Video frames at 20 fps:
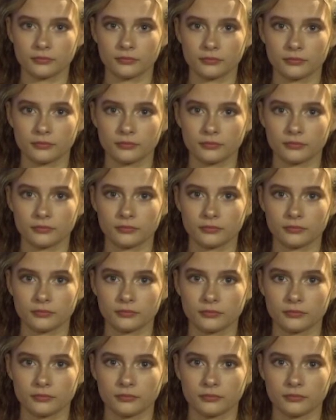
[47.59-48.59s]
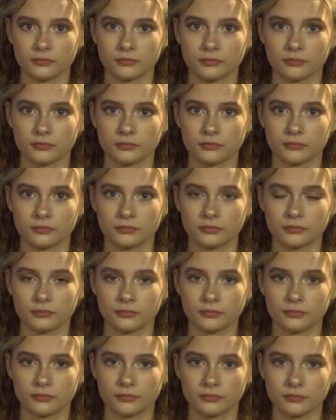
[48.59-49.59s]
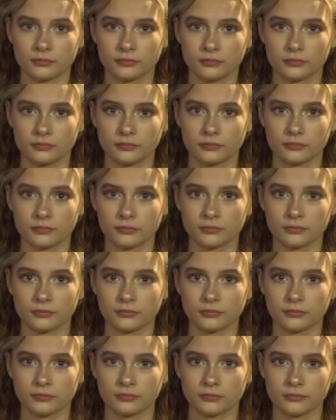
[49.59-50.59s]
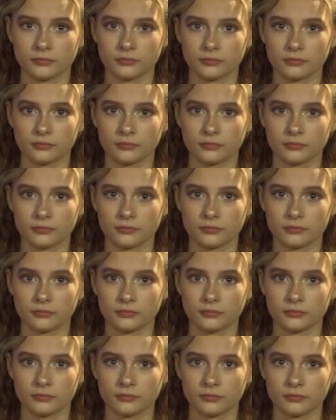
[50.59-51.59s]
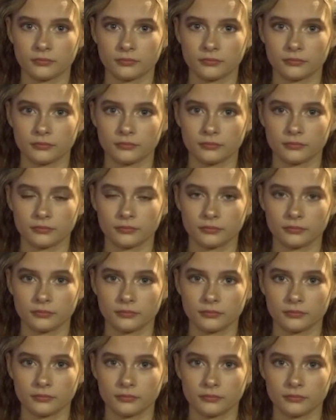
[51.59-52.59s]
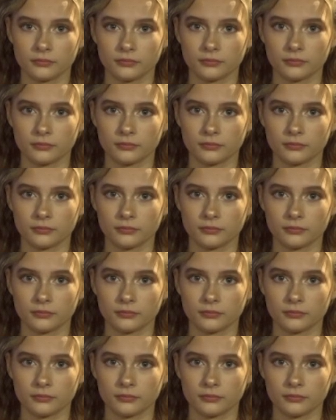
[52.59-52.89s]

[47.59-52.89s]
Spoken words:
(not speaking)